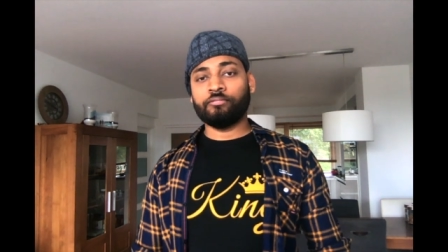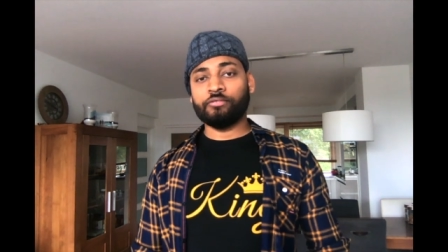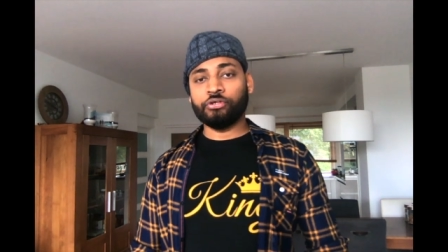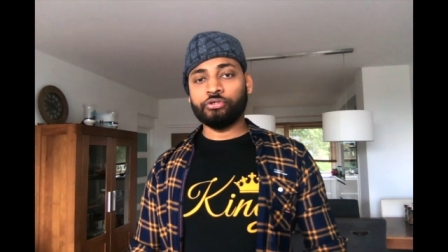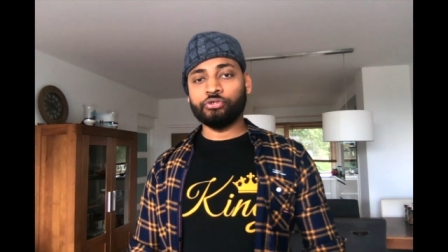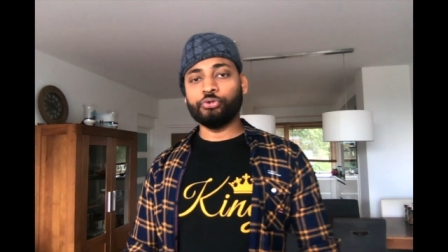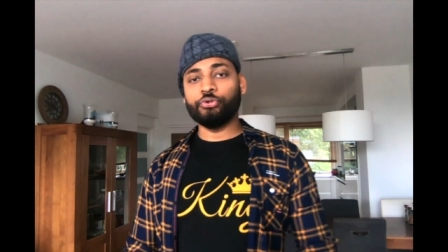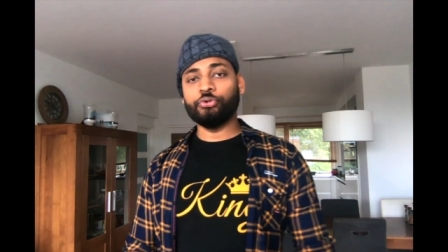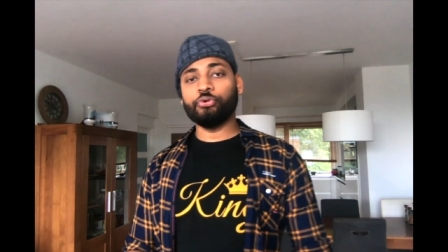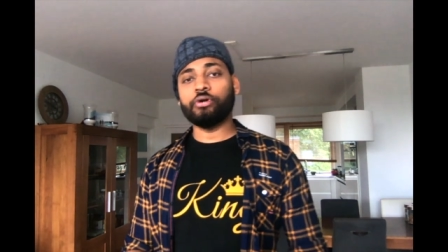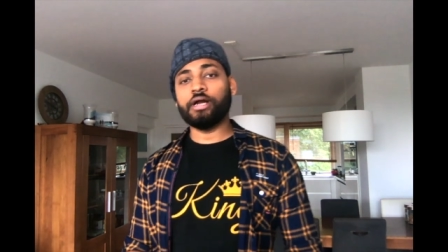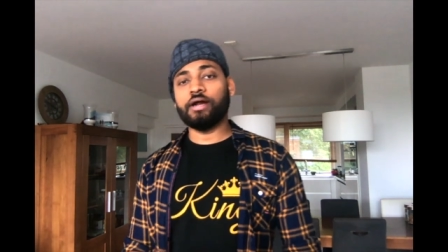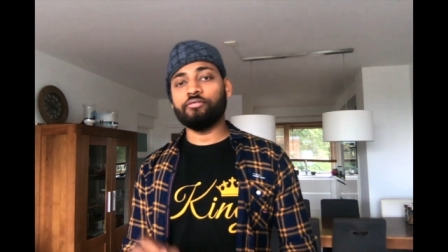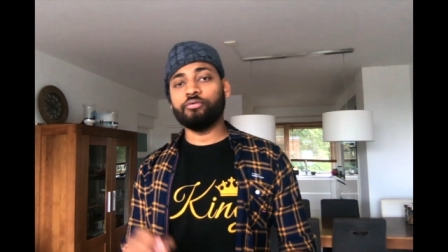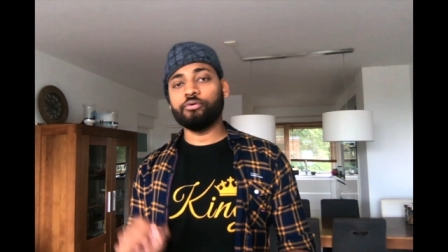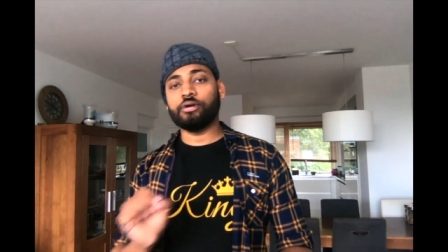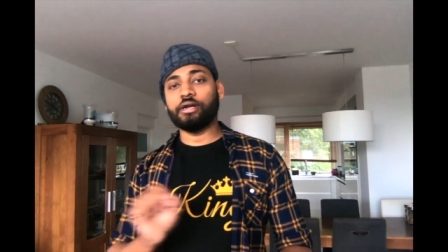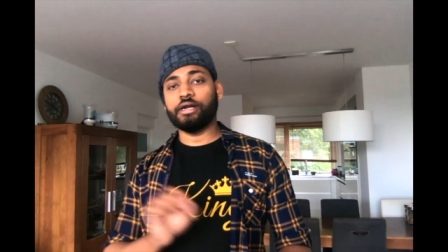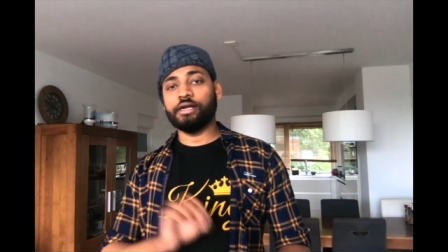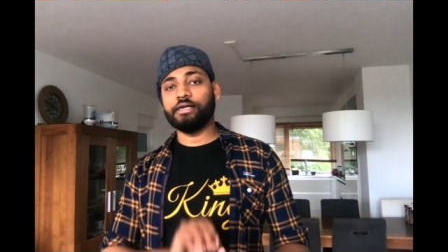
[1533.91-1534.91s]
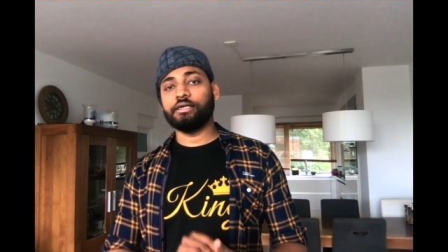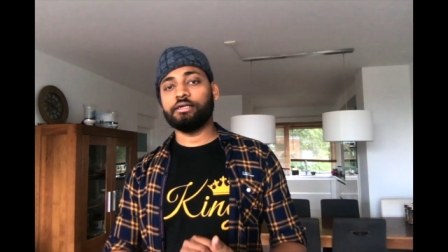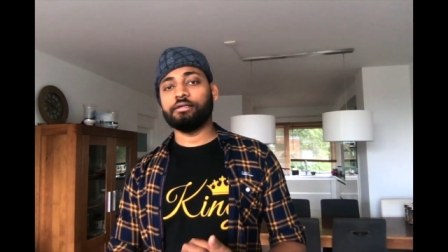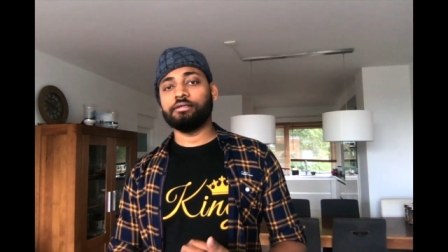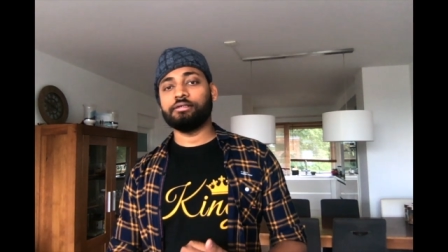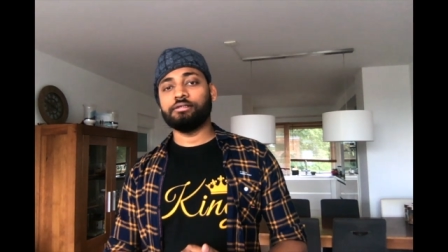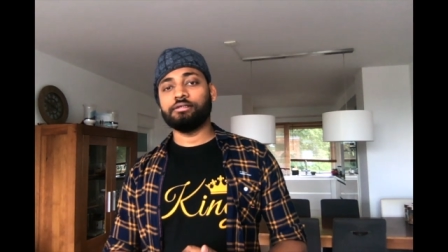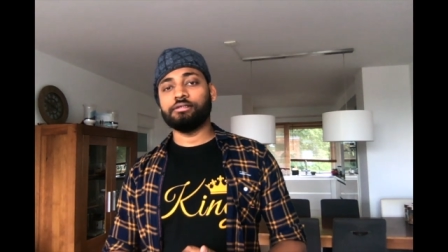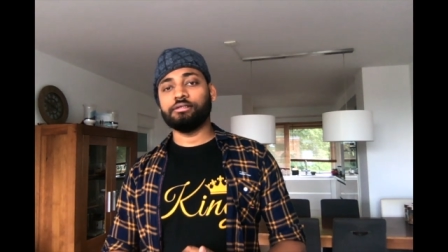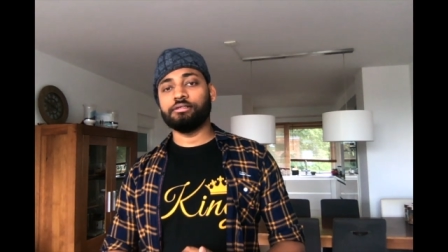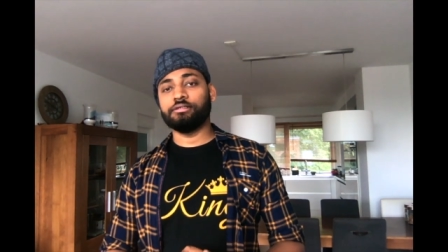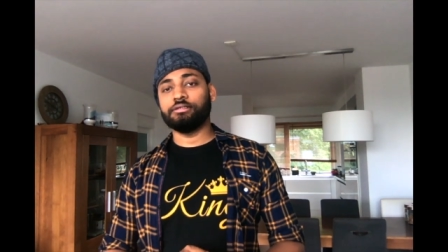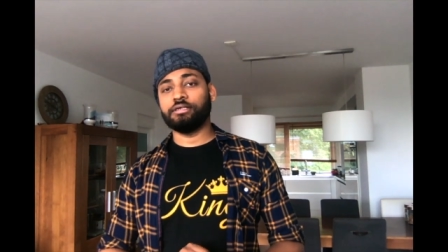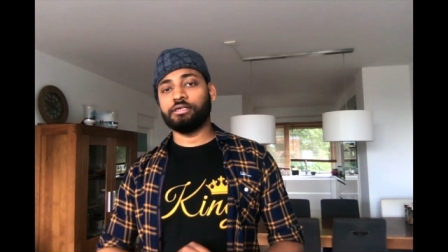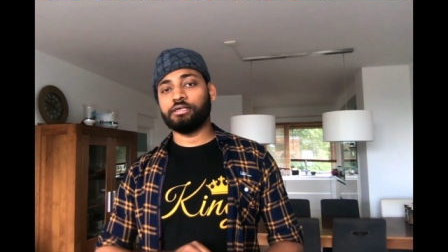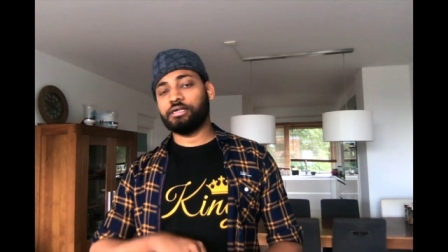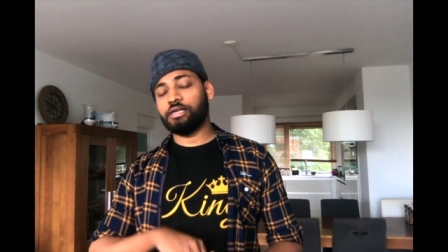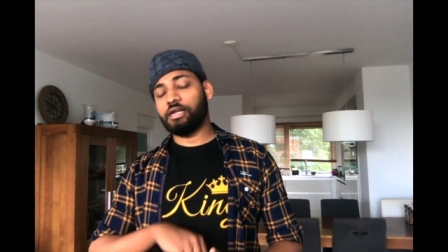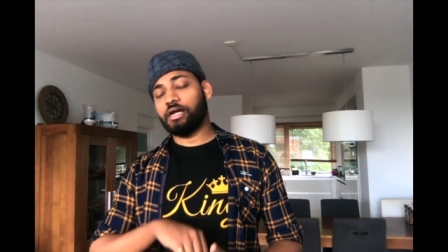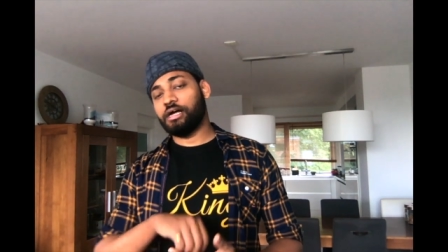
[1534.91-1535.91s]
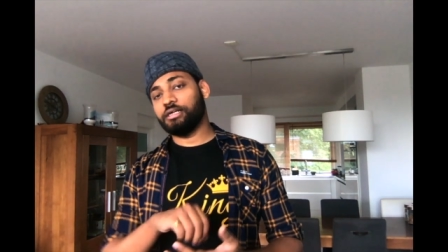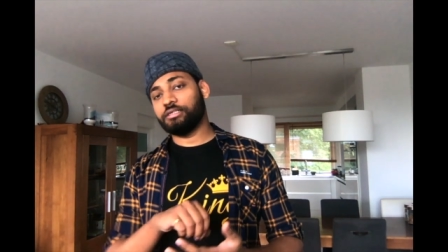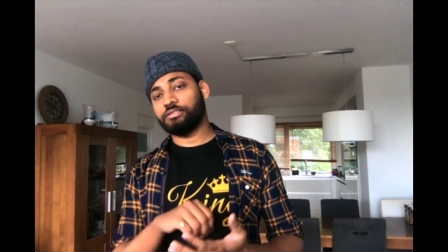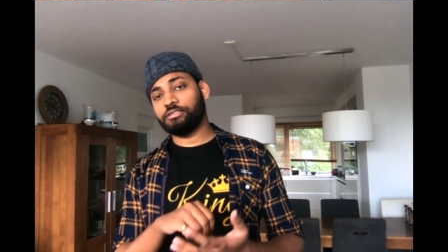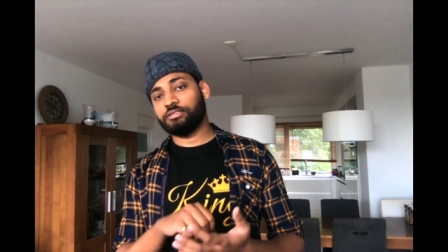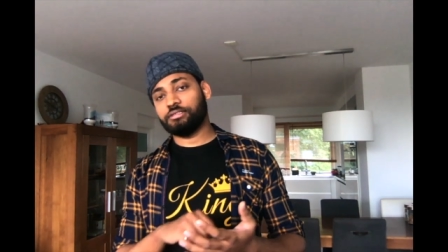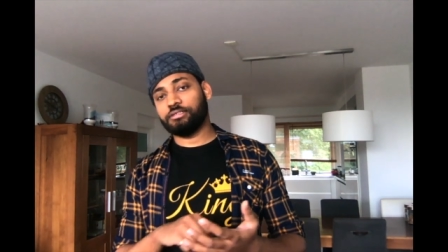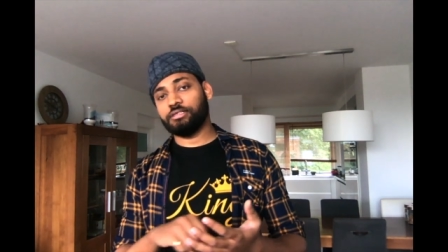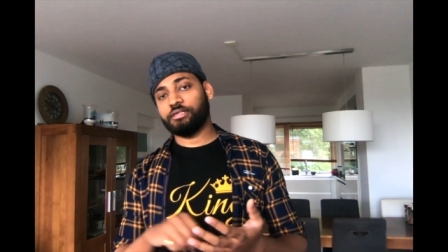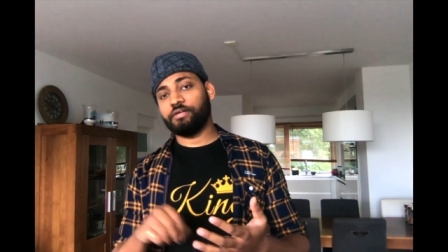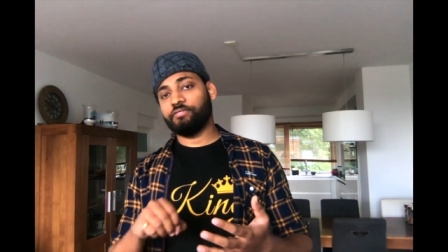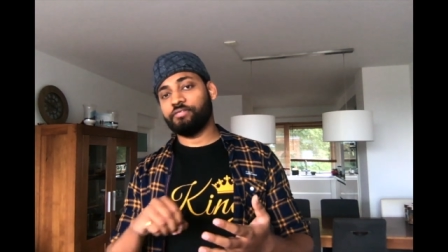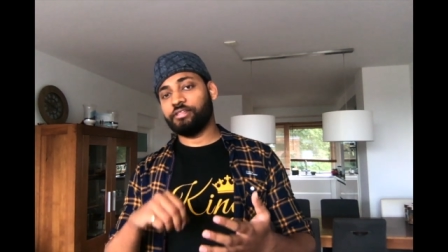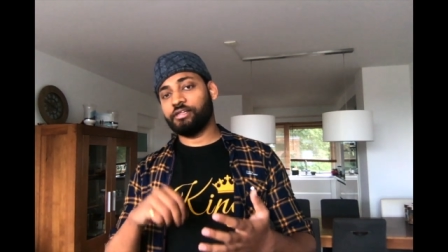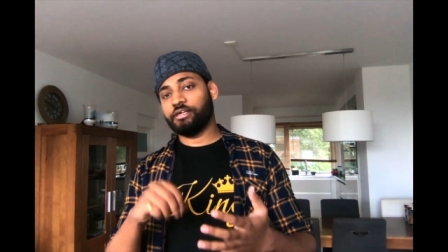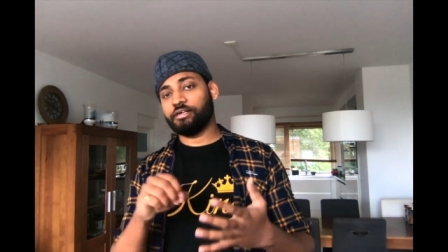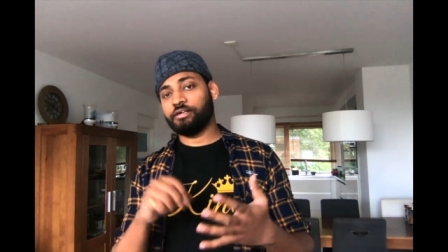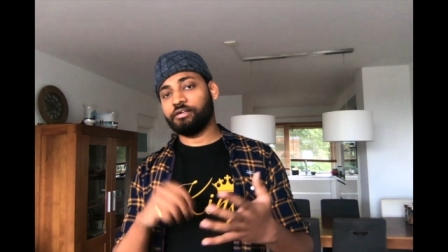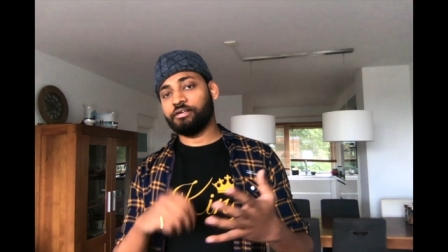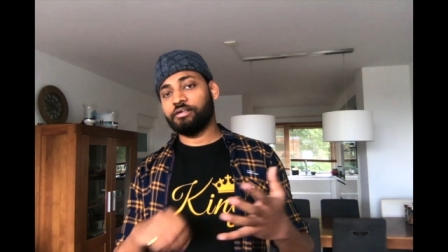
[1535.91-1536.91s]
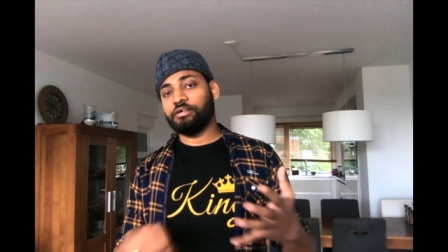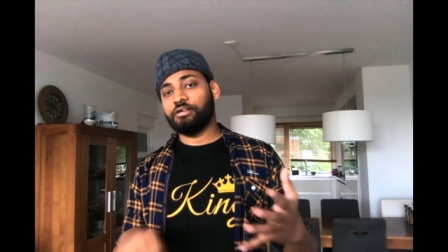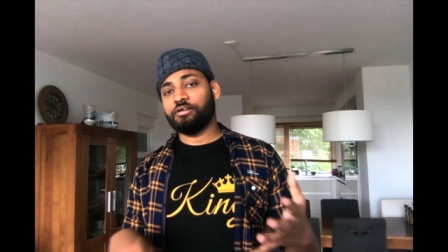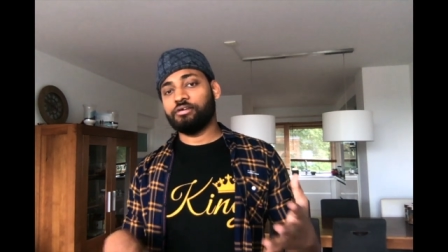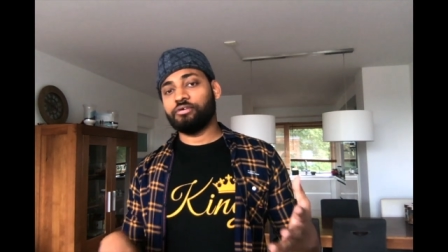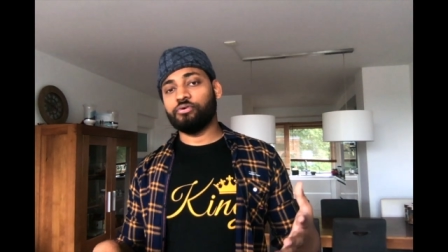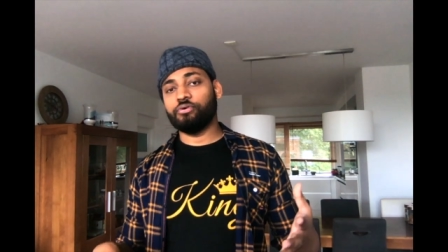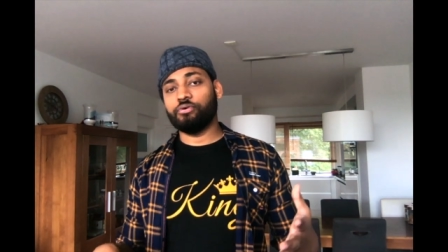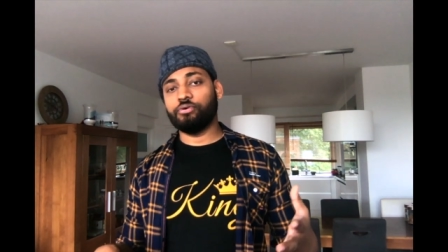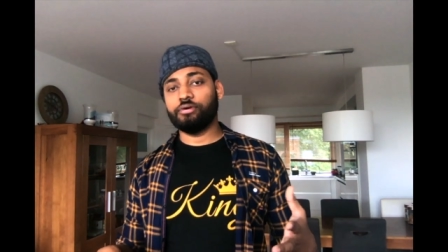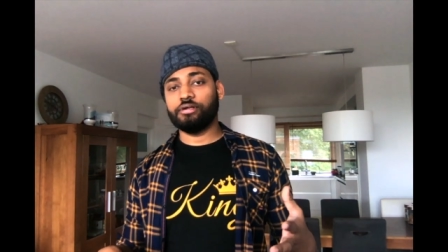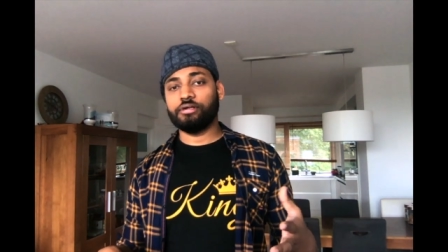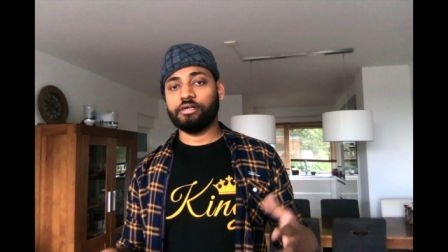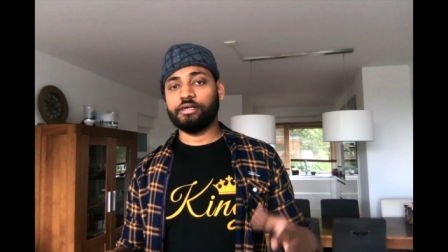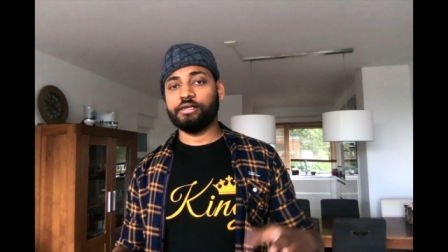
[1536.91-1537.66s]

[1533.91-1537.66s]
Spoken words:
so you don't have to write the class and everything code,